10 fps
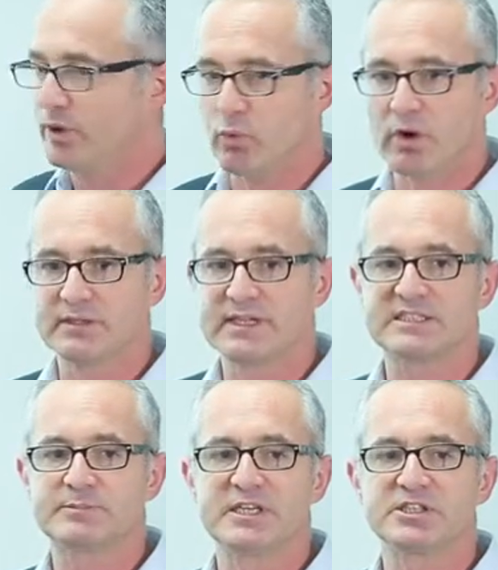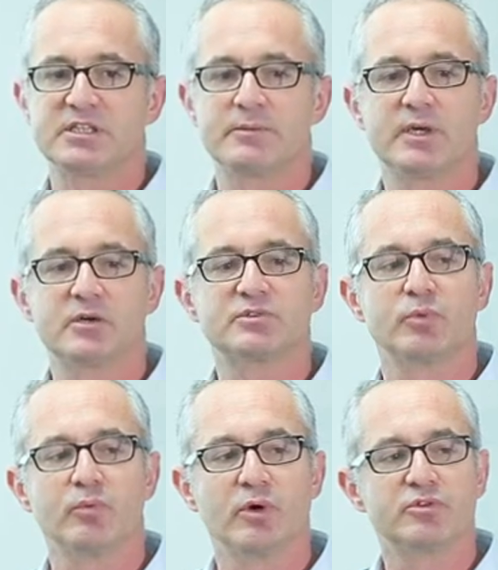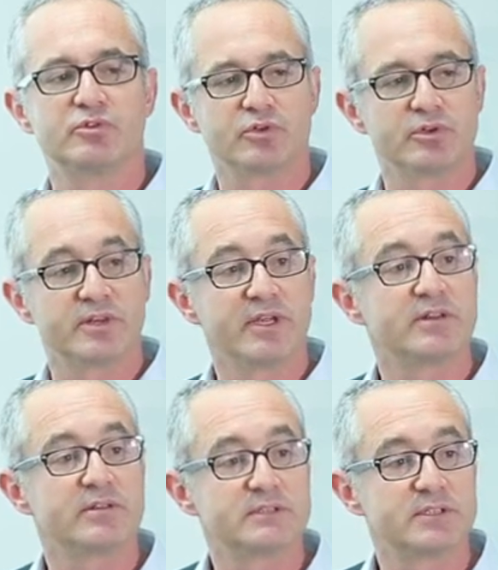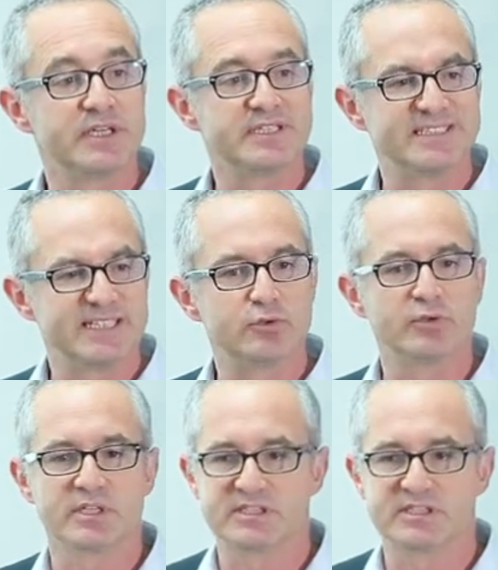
we want that specialty because we want to turn things into an